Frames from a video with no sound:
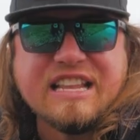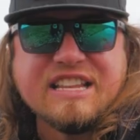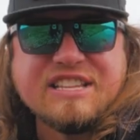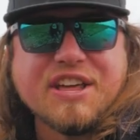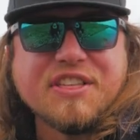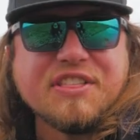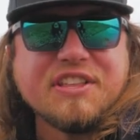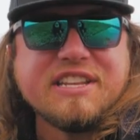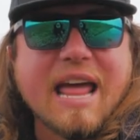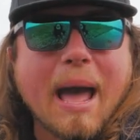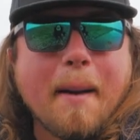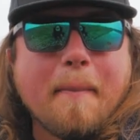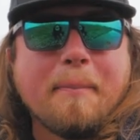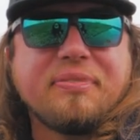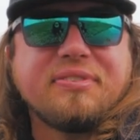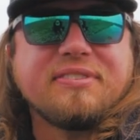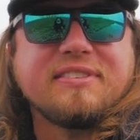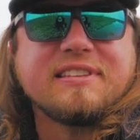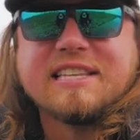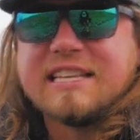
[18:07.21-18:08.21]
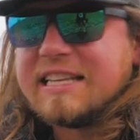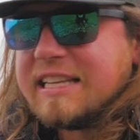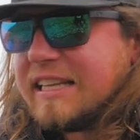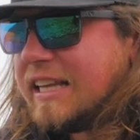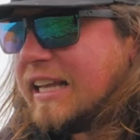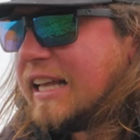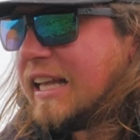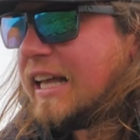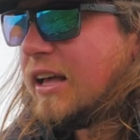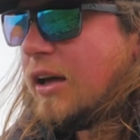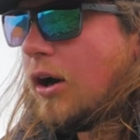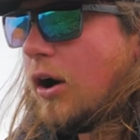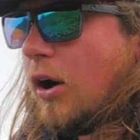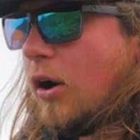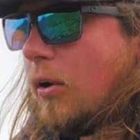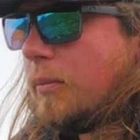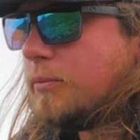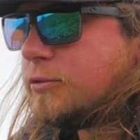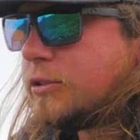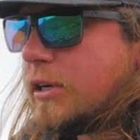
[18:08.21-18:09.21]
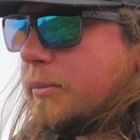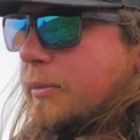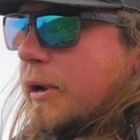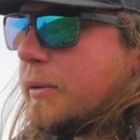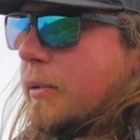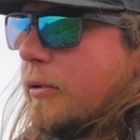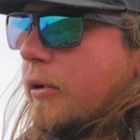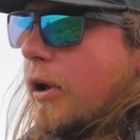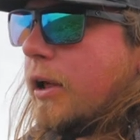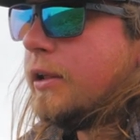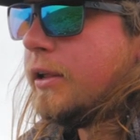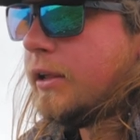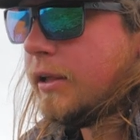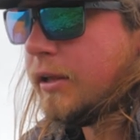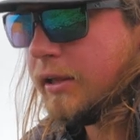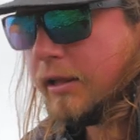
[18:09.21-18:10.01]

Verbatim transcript: into the depths oh trying to break my rod